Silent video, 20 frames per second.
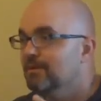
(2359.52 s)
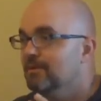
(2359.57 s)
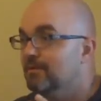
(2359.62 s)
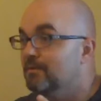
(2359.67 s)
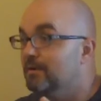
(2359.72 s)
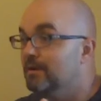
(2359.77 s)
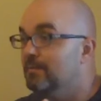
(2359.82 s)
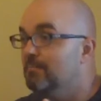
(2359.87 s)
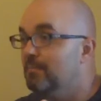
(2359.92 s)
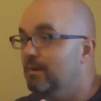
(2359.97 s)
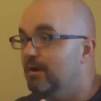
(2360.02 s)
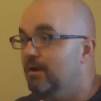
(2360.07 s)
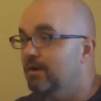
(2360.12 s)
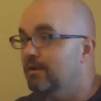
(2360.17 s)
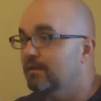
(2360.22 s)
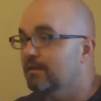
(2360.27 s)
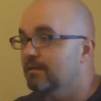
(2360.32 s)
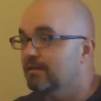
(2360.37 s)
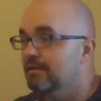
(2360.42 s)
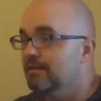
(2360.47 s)
grin and bear
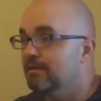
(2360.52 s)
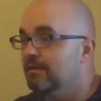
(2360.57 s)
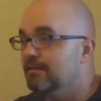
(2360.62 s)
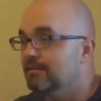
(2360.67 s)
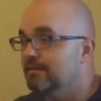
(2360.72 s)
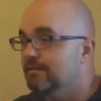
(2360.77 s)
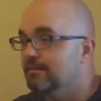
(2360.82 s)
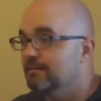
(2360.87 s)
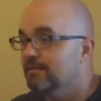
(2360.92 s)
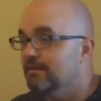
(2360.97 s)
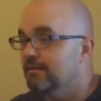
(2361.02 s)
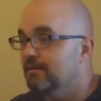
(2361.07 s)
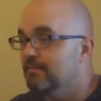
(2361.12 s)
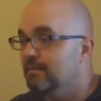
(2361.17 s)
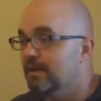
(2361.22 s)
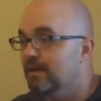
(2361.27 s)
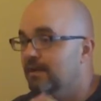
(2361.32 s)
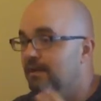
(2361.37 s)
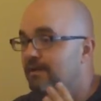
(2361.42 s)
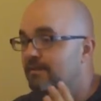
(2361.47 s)
it, and
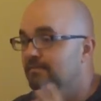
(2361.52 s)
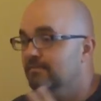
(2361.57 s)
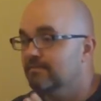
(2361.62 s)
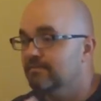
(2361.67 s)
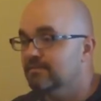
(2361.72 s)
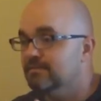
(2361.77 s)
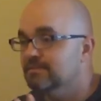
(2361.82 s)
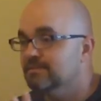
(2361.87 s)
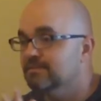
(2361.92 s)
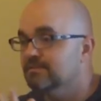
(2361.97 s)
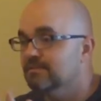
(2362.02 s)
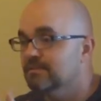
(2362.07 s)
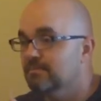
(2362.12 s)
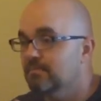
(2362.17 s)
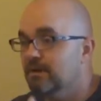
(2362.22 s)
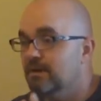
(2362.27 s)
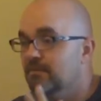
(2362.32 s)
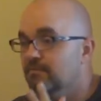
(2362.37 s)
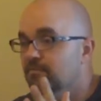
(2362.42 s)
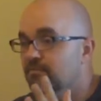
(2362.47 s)
my life is the
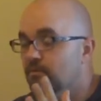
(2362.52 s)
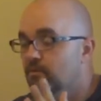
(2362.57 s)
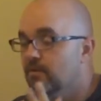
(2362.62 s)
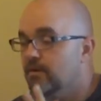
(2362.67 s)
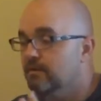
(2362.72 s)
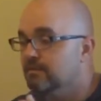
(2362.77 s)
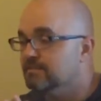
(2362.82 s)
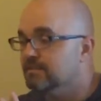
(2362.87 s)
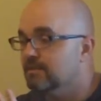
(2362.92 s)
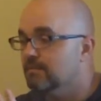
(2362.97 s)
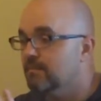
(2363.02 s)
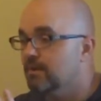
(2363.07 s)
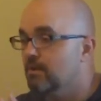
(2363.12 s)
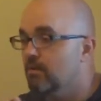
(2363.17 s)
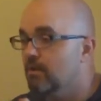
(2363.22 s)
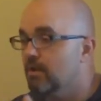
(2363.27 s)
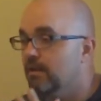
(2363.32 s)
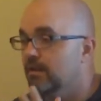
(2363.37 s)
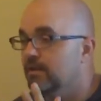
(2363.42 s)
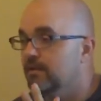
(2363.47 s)
better for it. It's like my
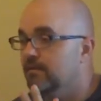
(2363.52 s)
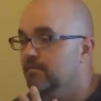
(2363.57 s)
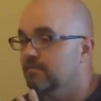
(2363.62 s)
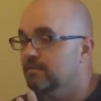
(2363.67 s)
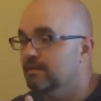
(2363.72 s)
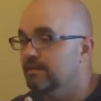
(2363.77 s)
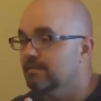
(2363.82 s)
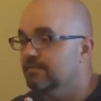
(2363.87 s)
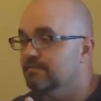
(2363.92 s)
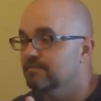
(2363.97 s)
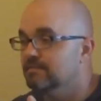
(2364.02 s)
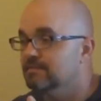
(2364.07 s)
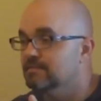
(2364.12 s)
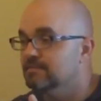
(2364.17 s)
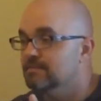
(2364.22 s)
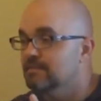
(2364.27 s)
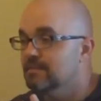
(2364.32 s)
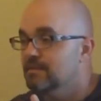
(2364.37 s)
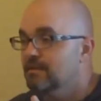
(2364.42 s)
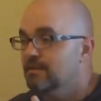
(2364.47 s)
quality of life
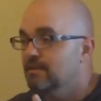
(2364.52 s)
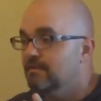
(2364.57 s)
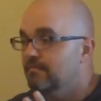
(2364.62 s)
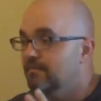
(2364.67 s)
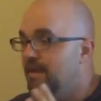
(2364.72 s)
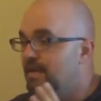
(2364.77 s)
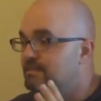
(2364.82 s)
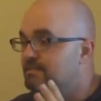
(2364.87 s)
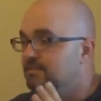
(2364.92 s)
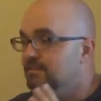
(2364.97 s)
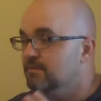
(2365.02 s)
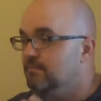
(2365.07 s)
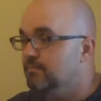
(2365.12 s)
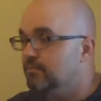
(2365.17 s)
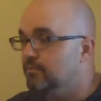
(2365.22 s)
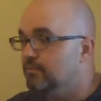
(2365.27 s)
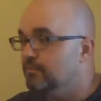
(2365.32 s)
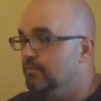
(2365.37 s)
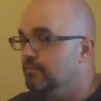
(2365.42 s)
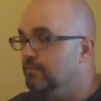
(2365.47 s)
is vastly
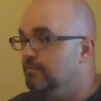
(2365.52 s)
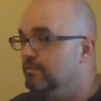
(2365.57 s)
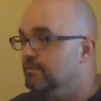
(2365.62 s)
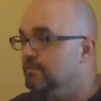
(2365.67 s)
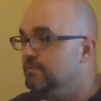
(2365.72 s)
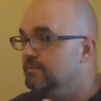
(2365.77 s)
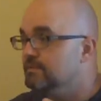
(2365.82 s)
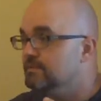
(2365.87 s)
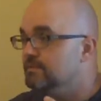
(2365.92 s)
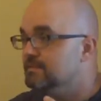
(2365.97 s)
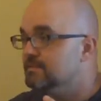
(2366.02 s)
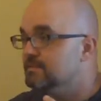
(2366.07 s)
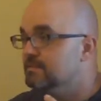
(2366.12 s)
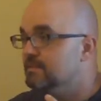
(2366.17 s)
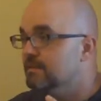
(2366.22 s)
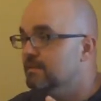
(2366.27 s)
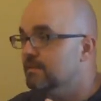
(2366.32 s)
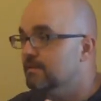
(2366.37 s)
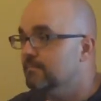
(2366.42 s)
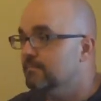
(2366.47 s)
improved since
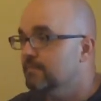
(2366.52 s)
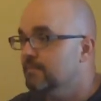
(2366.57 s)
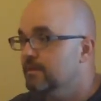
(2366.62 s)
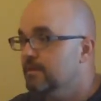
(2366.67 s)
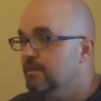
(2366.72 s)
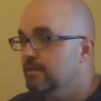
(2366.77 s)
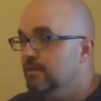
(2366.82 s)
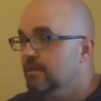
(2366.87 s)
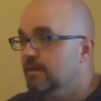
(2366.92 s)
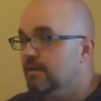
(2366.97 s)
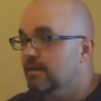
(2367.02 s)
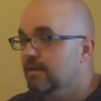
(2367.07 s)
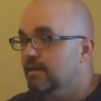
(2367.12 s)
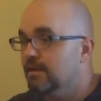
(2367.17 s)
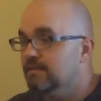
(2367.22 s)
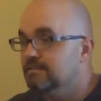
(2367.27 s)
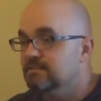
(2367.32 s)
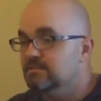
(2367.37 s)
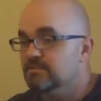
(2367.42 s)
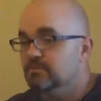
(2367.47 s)
got
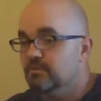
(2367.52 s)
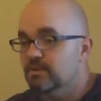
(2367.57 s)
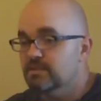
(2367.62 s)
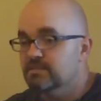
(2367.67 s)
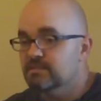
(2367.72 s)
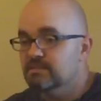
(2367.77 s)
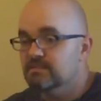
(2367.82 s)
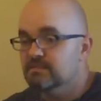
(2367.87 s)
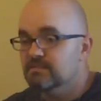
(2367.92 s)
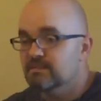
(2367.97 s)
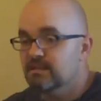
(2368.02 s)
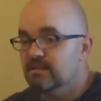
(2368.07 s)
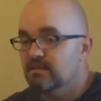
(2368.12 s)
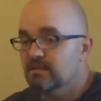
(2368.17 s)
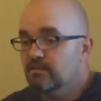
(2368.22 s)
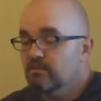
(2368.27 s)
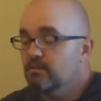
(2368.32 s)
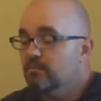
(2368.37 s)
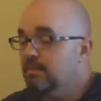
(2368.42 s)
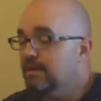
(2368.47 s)
out of the situation. It's like
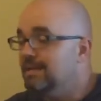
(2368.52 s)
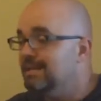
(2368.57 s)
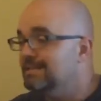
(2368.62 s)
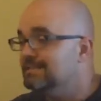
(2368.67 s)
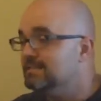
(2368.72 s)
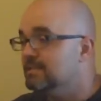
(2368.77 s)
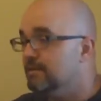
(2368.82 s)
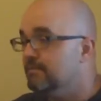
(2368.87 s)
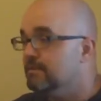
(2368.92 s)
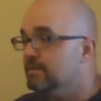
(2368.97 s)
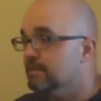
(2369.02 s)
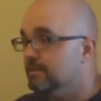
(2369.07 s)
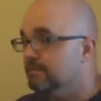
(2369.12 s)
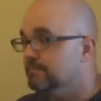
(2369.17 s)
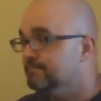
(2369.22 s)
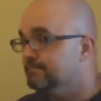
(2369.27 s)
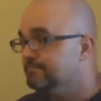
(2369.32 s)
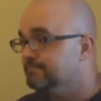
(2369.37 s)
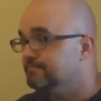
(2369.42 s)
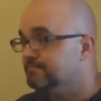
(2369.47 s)
money isn't everything,
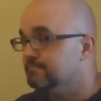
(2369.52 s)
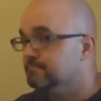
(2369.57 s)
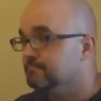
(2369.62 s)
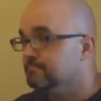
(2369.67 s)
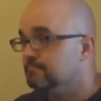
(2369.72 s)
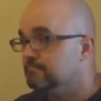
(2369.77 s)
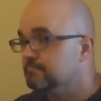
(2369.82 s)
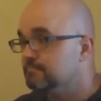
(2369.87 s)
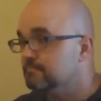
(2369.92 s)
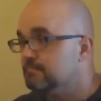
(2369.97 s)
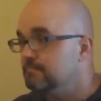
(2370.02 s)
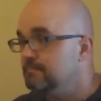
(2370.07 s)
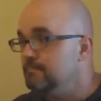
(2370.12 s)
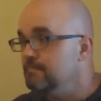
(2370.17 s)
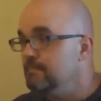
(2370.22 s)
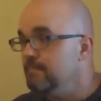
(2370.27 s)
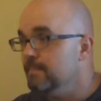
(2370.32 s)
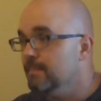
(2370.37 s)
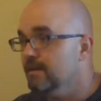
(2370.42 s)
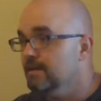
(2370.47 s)

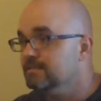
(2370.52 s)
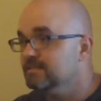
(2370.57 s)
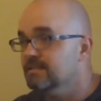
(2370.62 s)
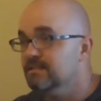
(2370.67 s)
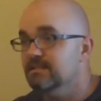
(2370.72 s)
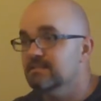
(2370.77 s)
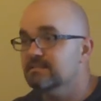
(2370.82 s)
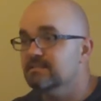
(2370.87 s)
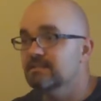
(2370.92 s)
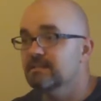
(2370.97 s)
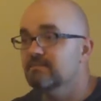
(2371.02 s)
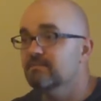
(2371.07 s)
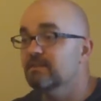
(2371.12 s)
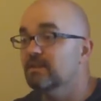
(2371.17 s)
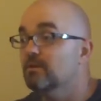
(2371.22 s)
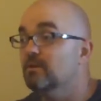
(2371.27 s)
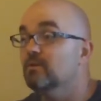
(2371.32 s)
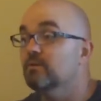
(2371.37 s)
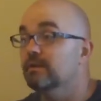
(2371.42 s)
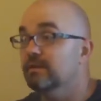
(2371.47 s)
because it isn't even
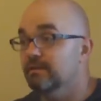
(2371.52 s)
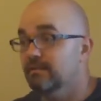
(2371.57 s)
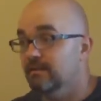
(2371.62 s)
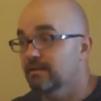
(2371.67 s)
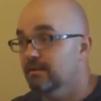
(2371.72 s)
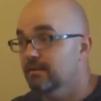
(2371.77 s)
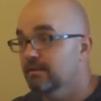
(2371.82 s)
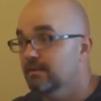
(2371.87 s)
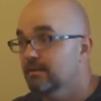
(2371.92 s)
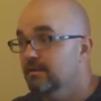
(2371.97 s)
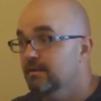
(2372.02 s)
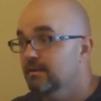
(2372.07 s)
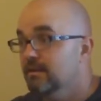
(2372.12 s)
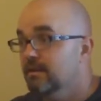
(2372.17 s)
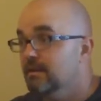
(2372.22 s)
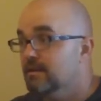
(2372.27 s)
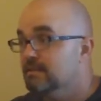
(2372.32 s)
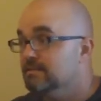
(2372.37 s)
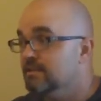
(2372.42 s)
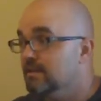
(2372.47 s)
the only thing.
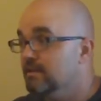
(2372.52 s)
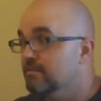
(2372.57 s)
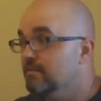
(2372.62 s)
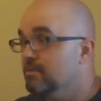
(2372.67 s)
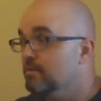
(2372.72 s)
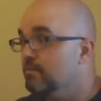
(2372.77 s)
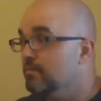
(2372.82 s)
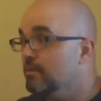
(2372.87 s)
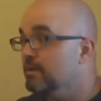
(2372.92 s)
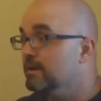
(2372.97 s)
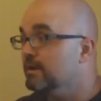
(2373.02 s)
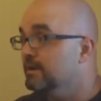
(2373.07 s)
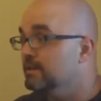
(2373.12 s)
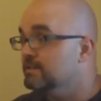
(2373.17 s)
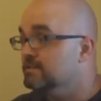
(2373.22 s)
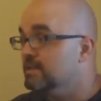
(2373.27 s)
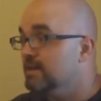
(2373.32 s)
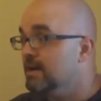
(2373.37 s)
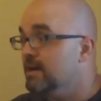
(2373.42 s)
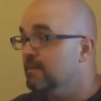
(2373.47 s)
It's like if you work at a
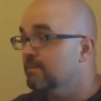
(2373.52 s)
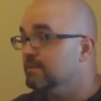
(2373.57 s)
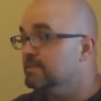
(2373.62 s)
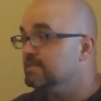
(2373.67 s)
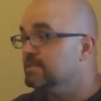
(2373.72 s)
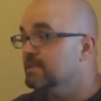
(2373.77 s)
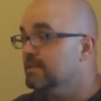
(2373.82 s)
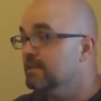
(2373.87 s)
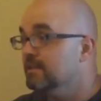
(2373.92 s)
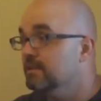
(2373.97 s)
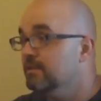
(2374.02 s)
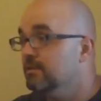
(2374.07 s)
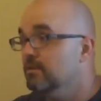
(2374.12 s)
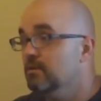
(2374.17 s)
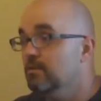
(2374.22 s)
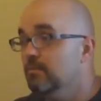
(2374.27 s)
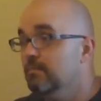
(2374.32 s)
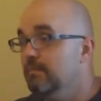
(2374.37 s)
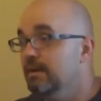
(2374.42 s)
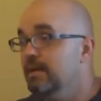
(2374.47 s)
job, it's like you
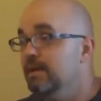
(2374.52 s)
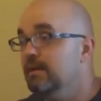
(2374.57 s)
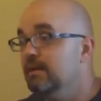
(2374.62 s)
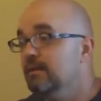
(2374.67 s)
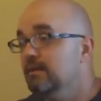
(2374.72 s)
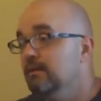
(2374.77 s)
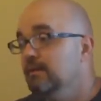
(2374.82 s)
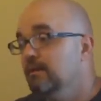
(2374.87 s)
don't make,